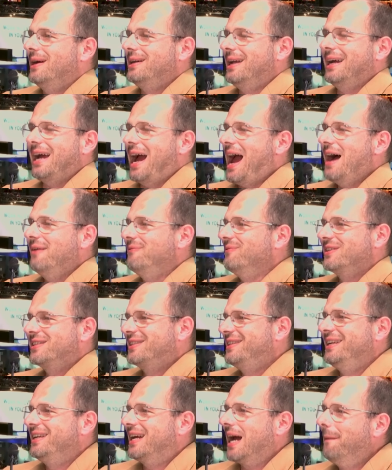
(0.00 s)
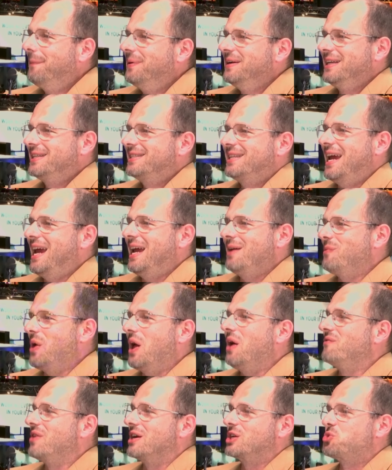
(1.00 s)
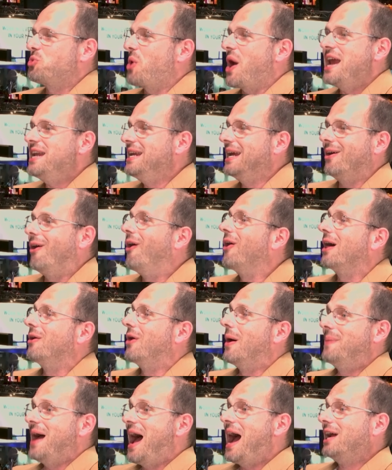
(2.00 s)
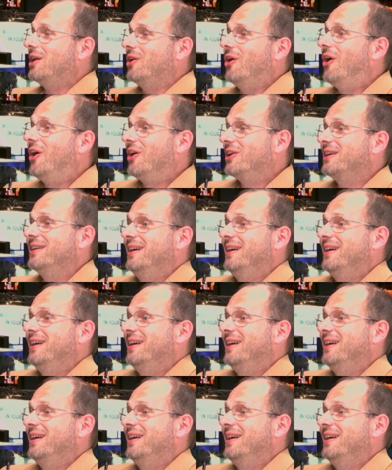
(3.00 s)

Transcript: Like I haven't seen companies saying, well, we're draining all our backlog